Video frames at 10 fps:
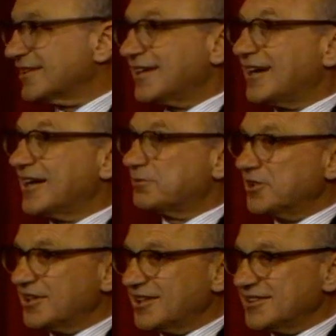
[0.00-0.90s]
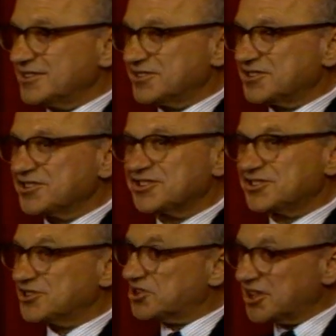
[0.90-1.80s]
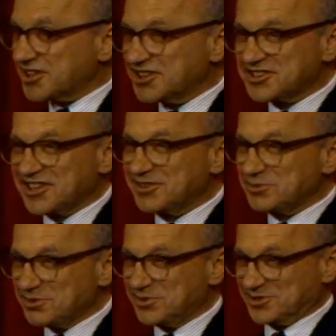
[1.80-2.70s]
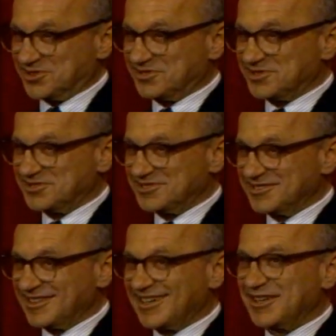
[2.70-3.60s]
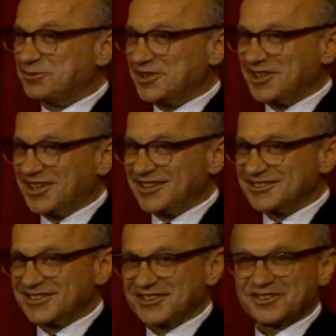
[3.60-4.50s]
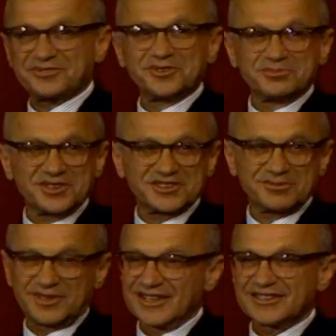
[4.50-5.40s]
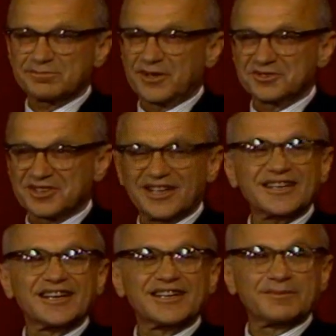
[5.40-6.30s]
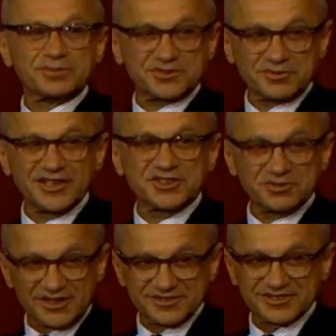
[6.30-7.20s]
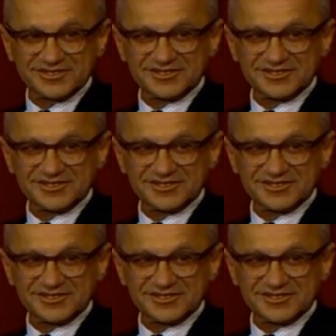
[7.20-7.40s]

I realize that this is a shocking statement to most of you. I realize that in the few minutes at my disposal, I cannot persuade you of it.